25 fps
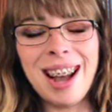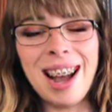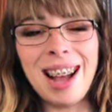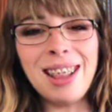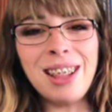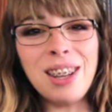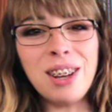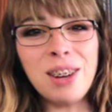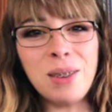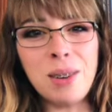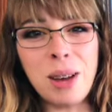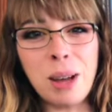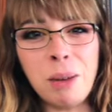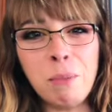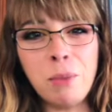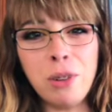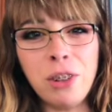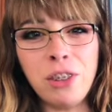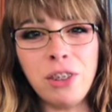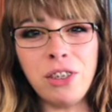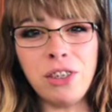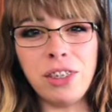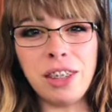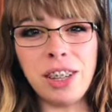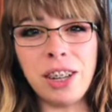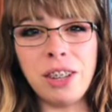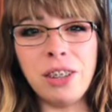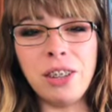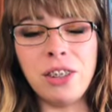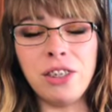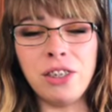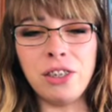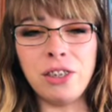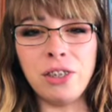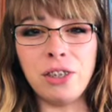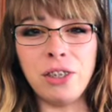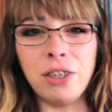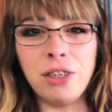Hello, I'm Kristen Eller,
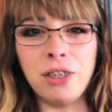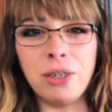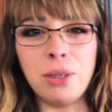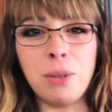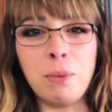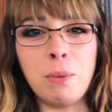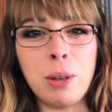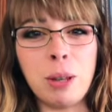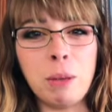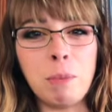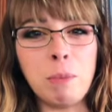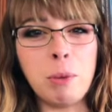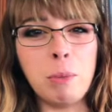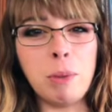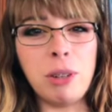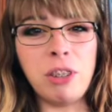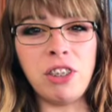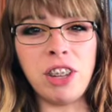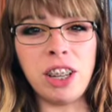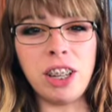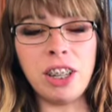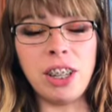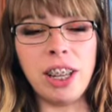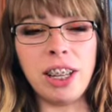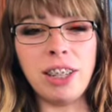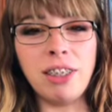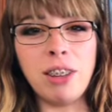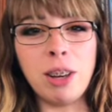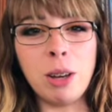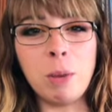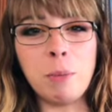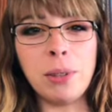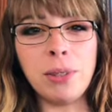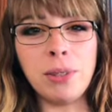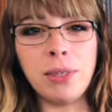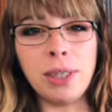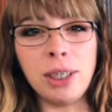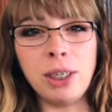just Kristen. Welcome to my channel. I talk
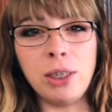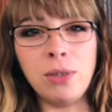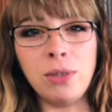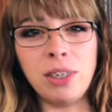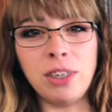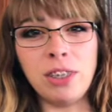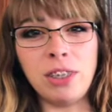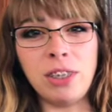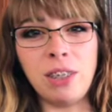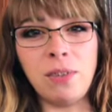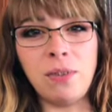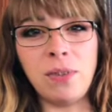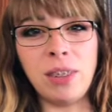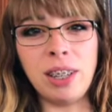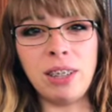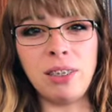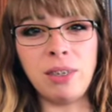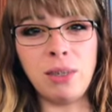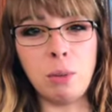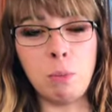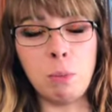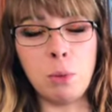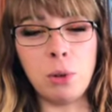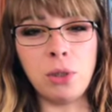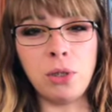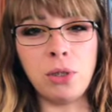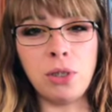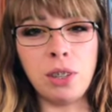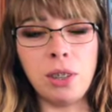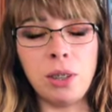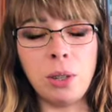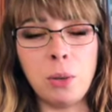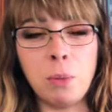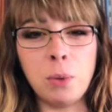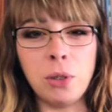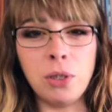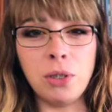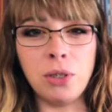about science fiction and fantasy books and
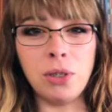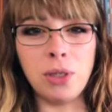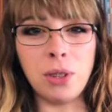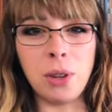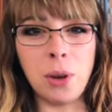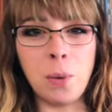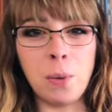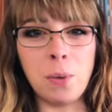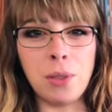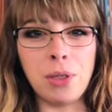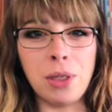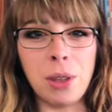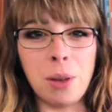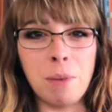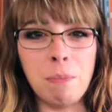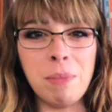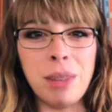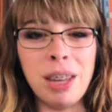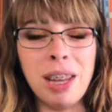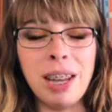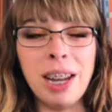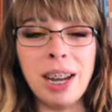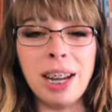the awards that go with them.